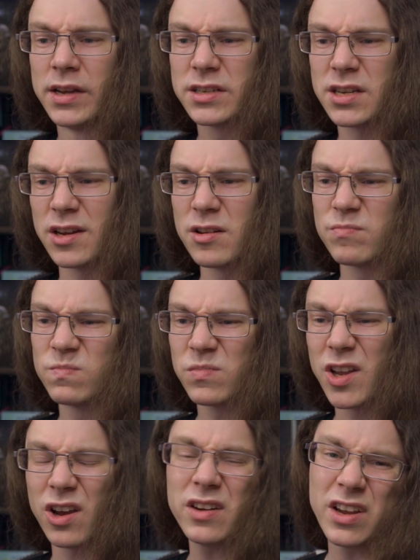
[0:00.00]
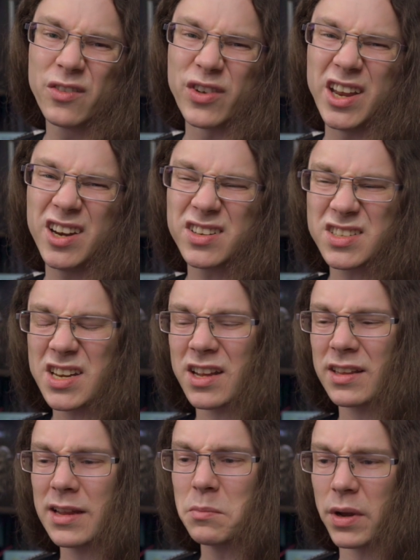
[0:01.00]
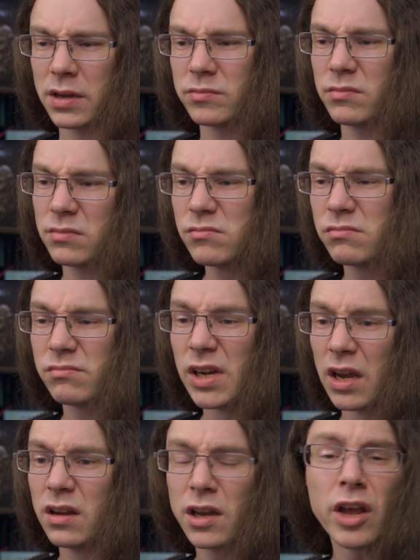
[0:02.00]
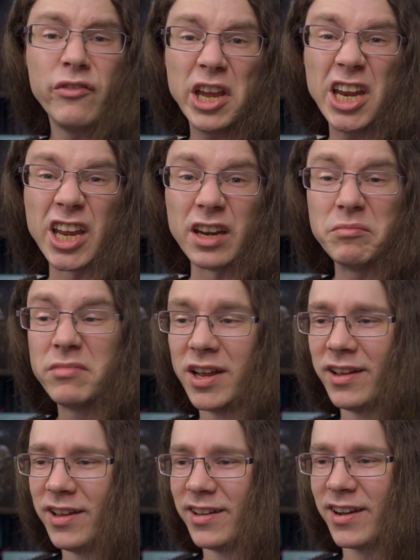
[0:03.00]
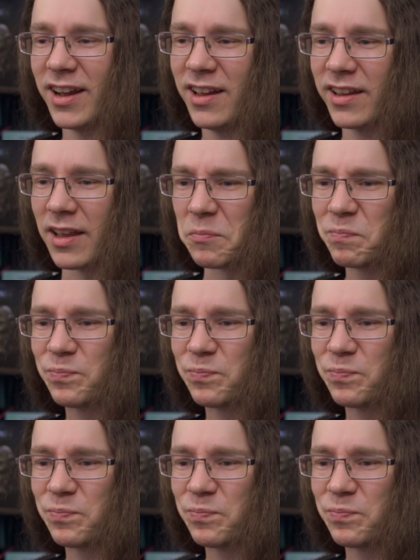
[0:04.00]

So kind of a convenience thing, I think, but convenient. I like it.